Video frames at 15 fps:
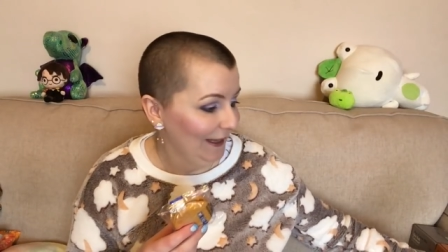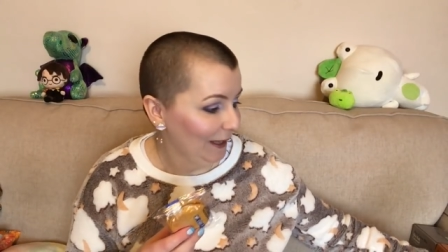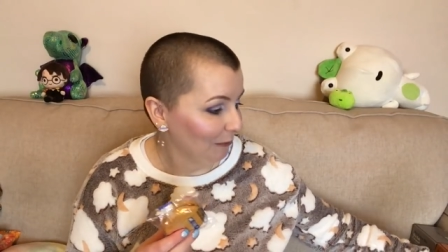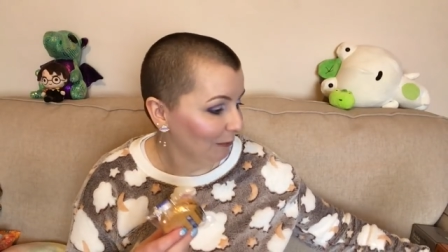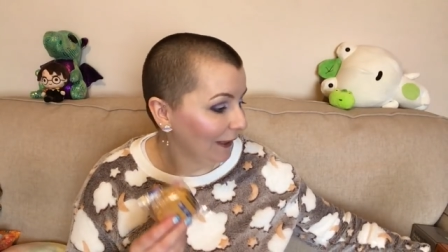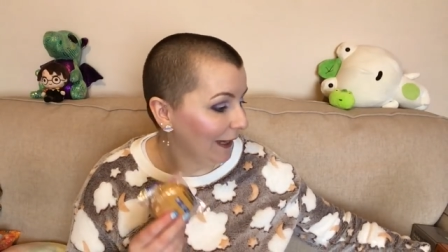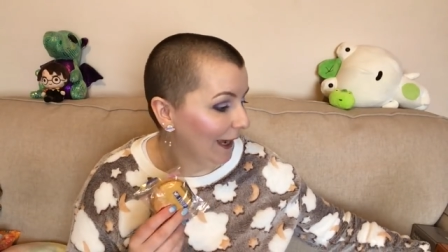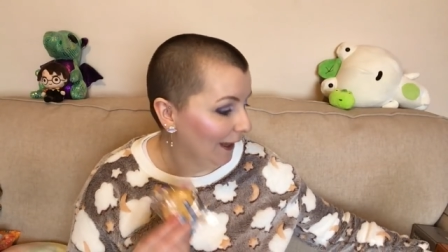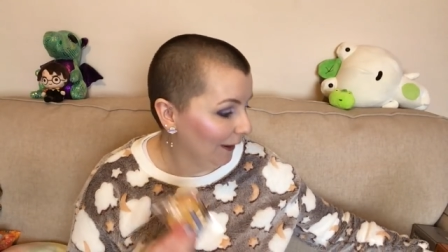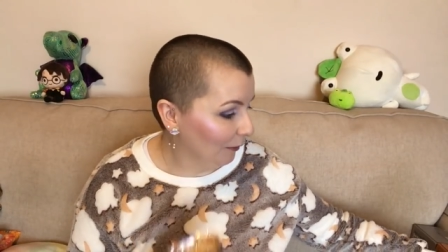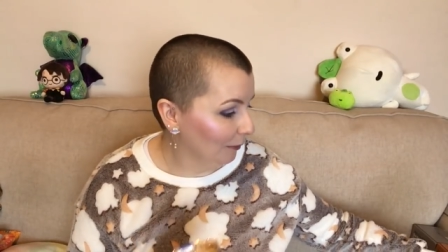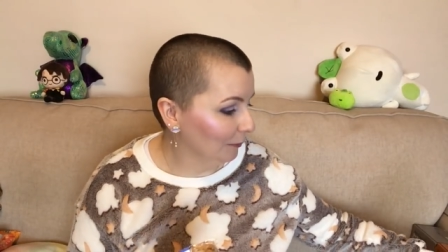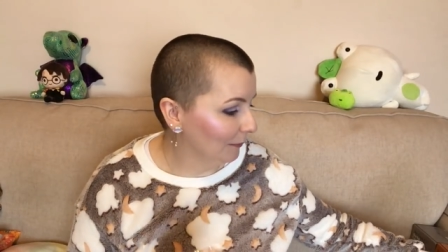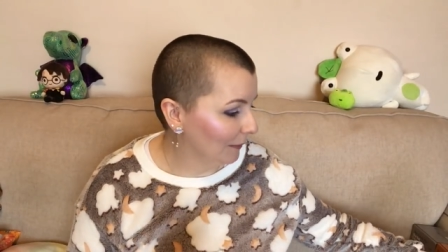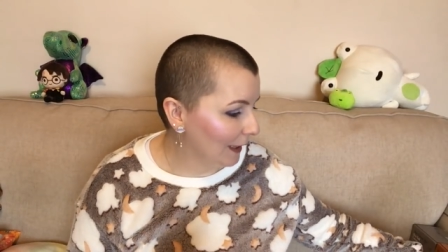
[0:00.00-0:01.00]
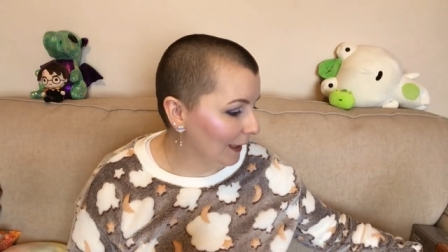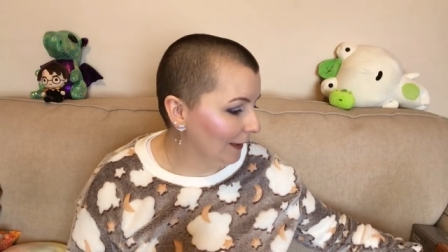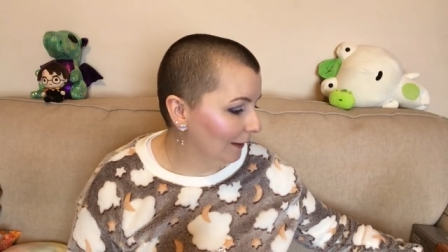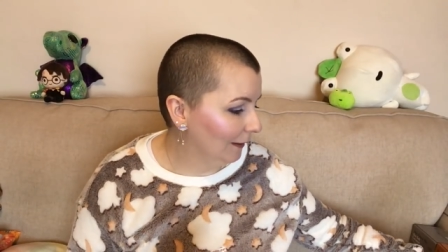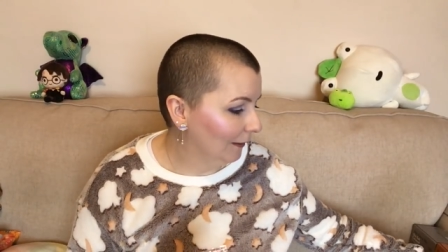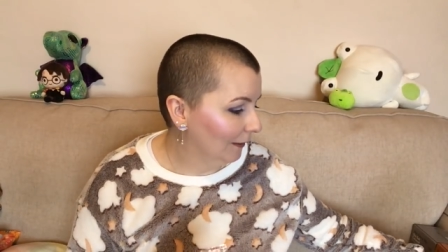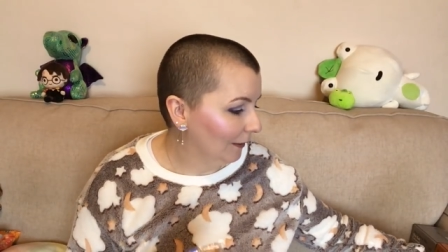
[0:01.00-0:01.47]
it will help
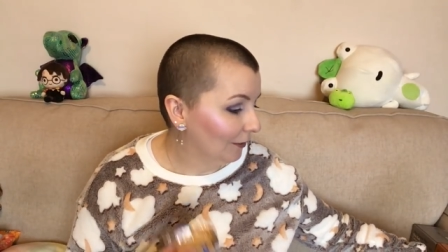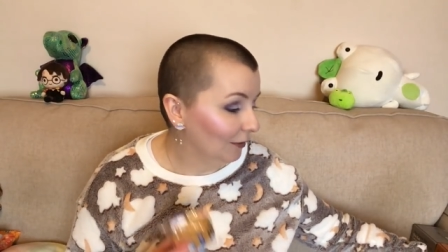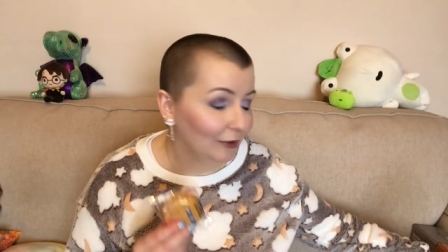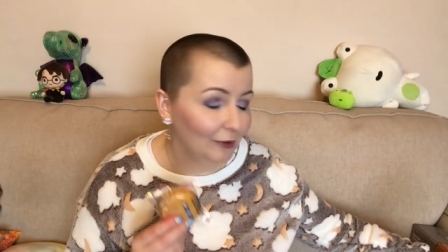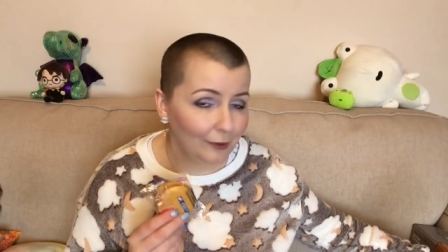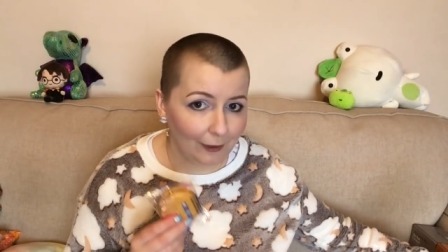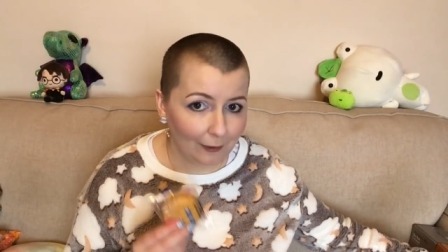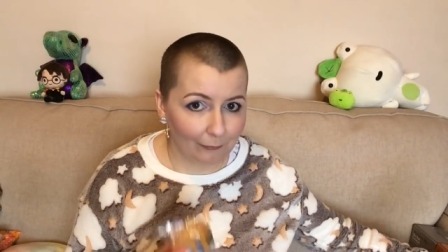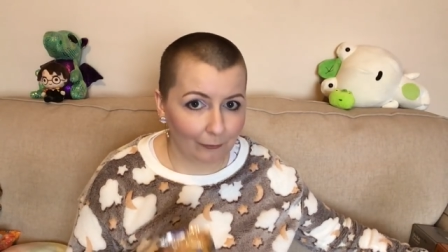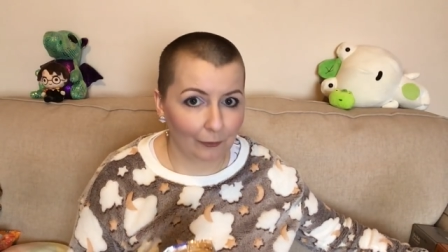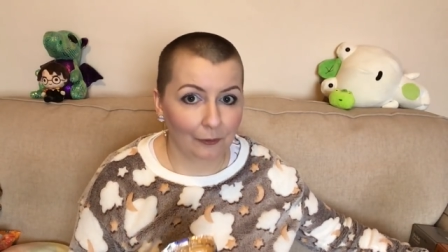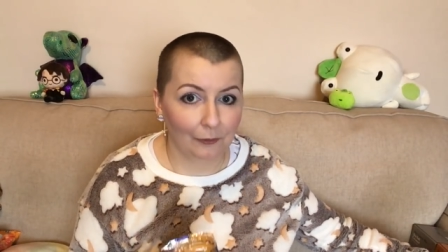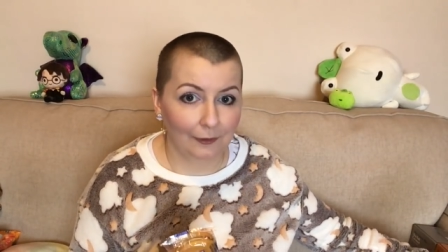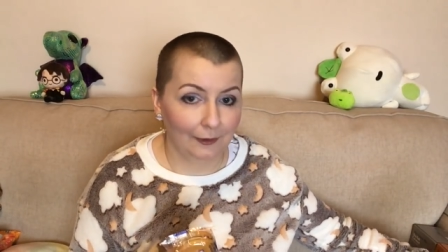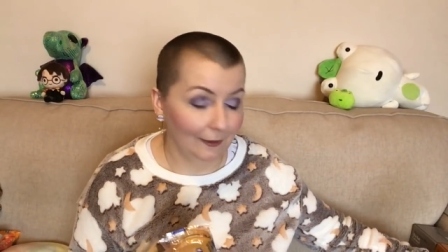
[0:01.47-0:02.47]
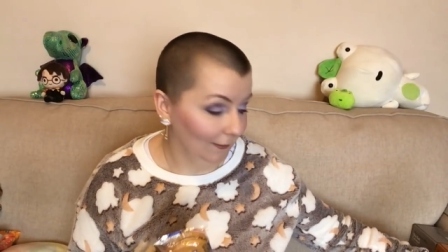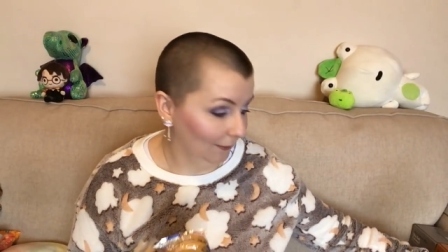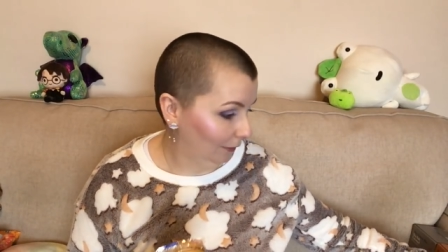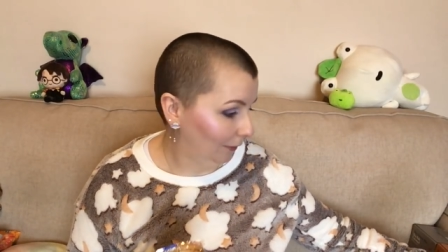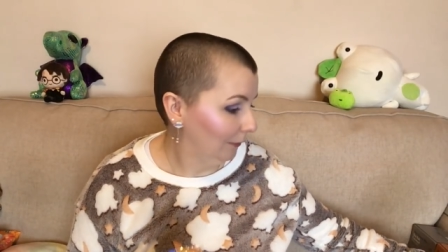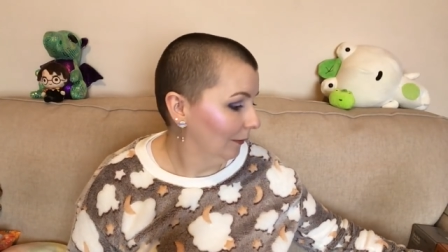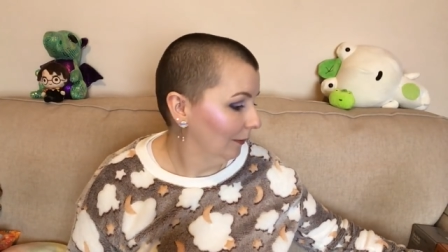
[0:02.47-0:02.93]
me savour
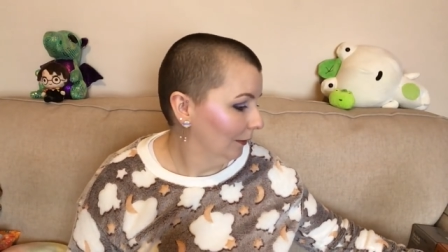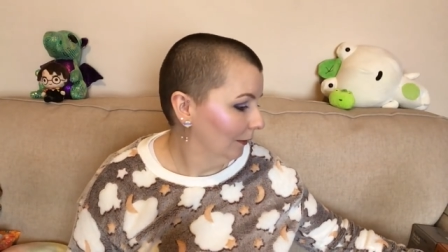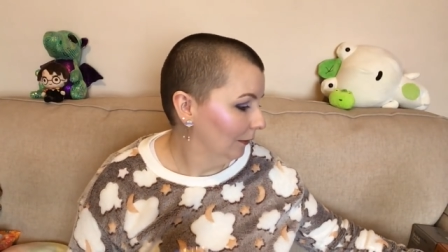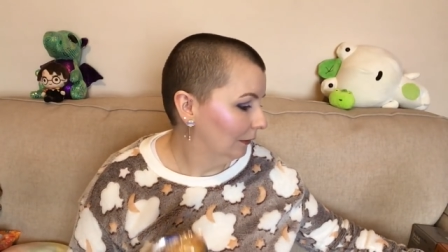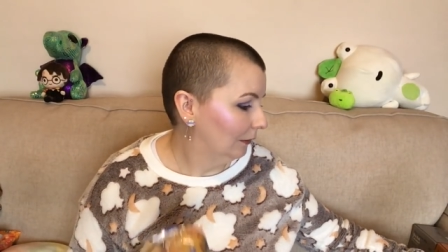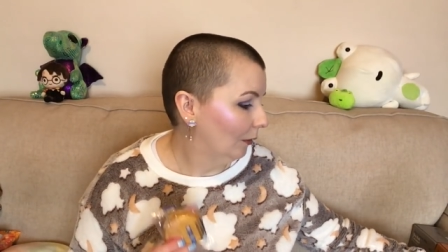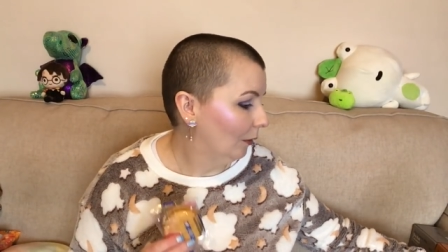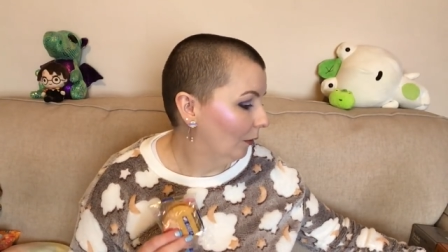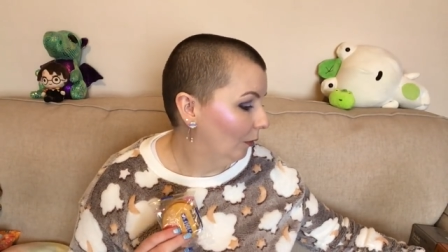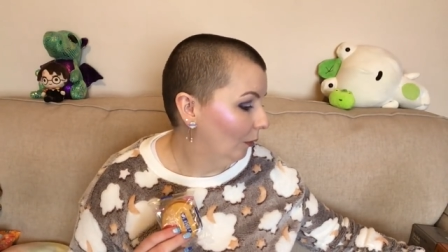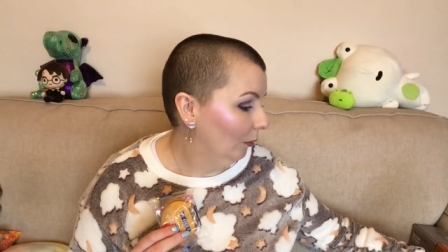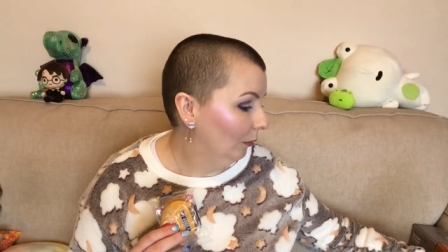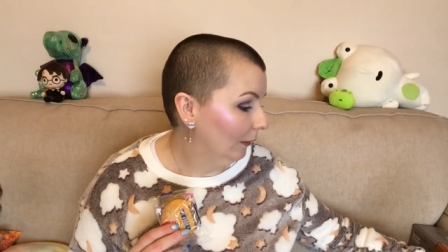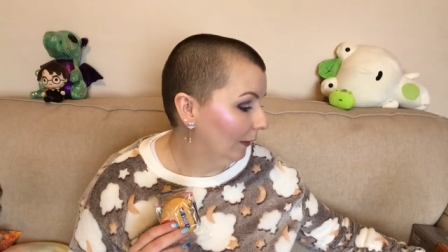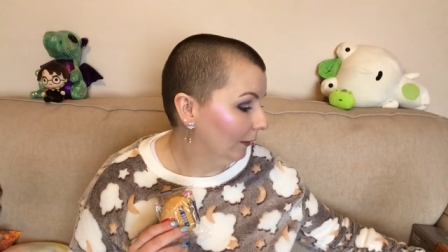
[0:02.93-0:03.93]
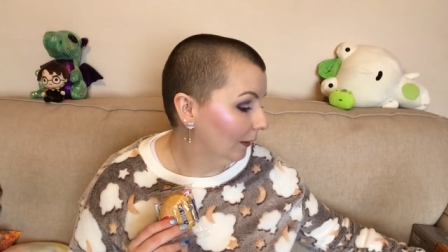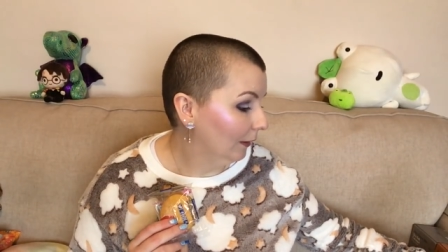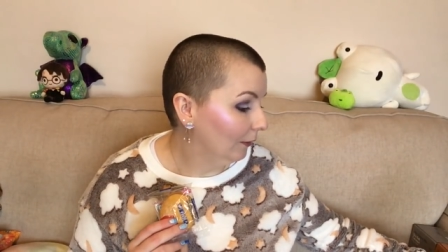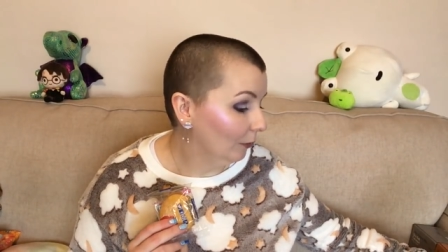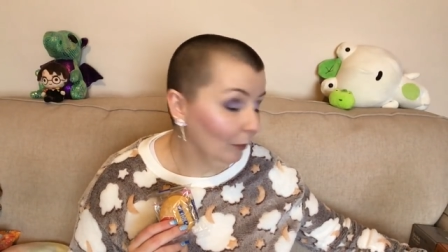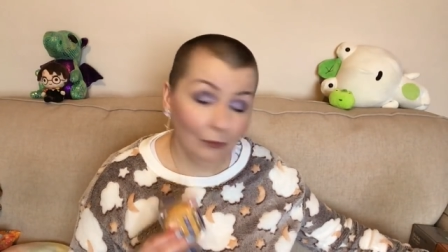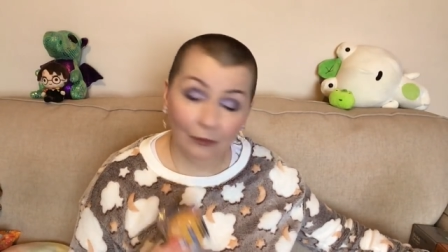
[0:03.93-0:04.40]
these so that I
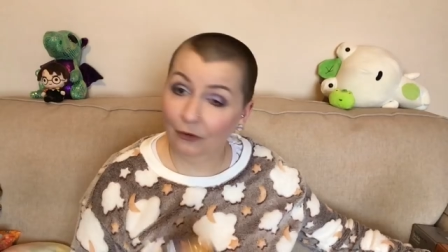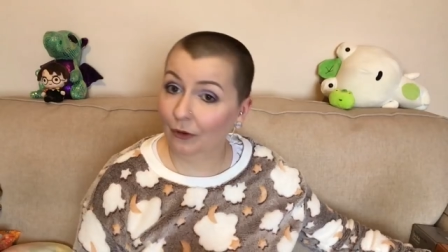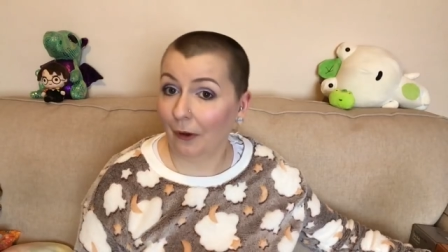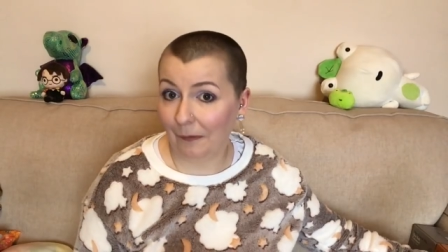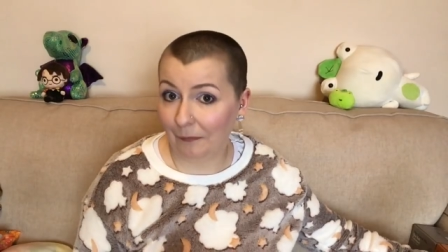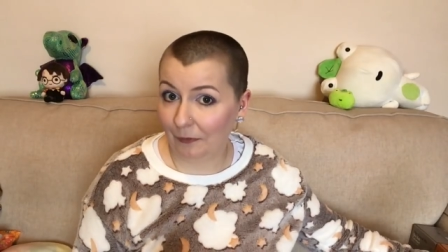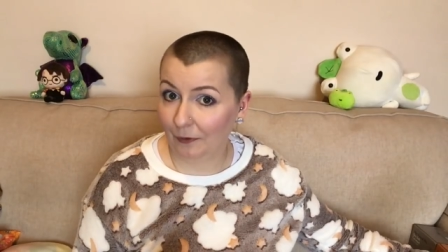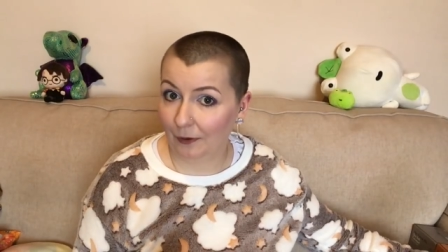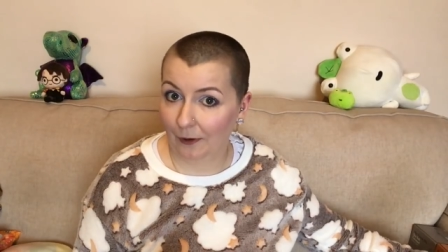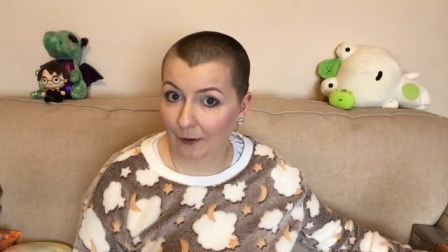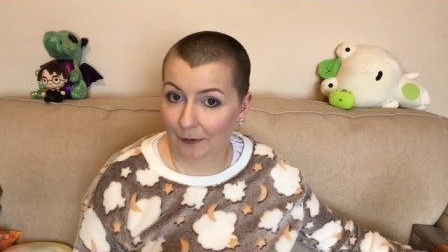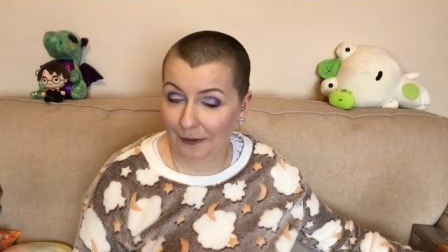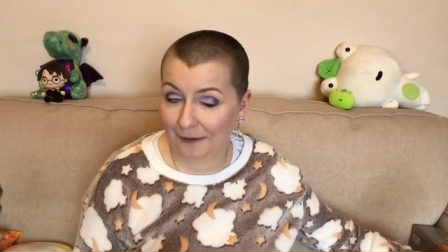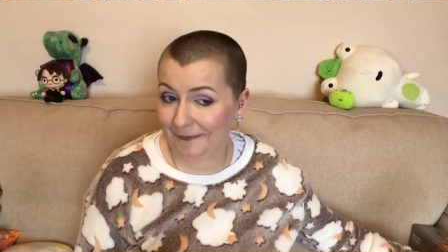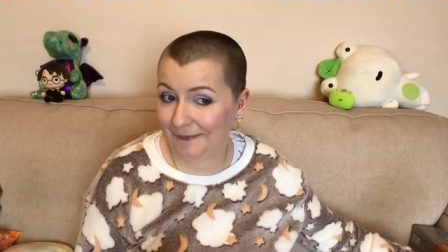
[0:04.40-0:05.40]
don't scoff the lot.